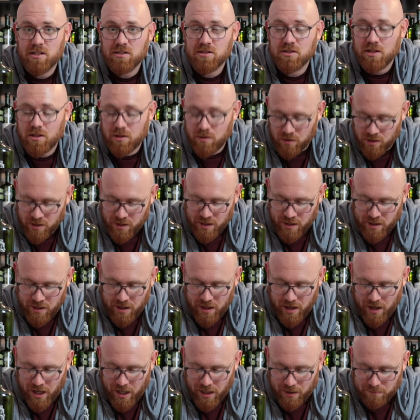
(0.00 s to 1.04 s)
So
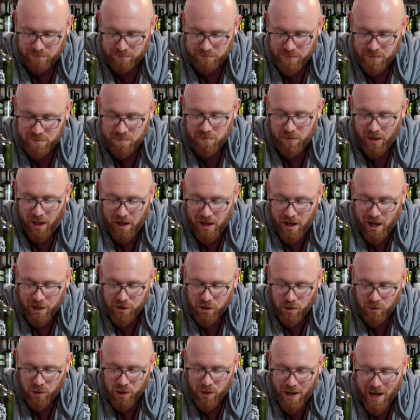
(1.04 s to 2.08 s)
I
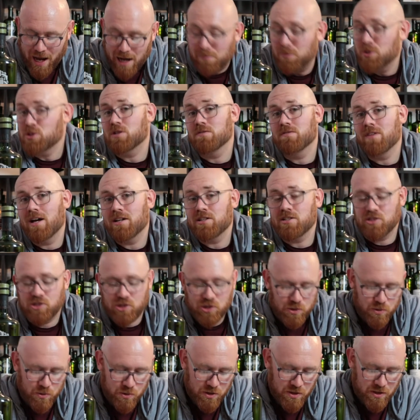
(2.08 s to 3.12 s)
don't know how much of that is
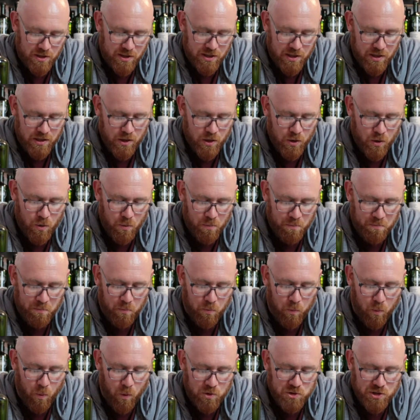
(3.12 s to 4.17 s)
due to the
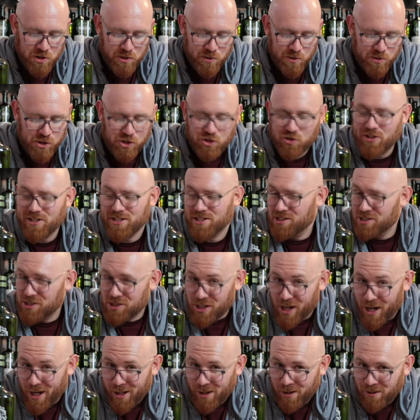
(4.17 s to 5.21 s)
Waterloo Street
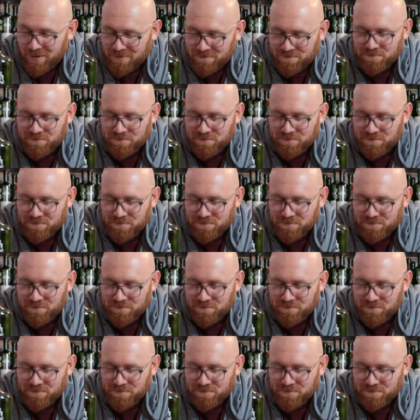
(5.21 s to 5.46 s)
style,